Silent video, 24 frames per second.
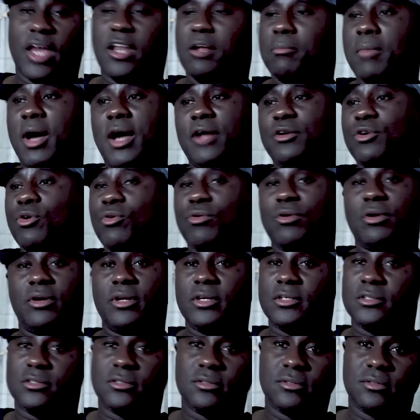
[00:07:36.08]
They the
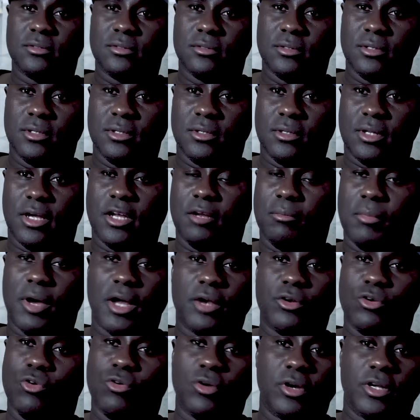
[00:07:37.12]
minorities. Damn. They the
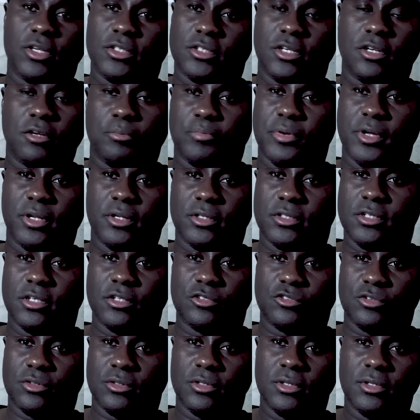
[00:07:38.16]
minorities in the
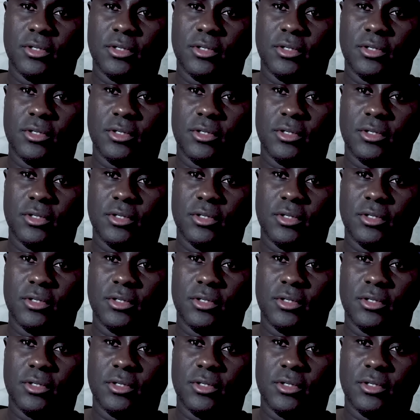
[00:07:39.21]
penitentiary.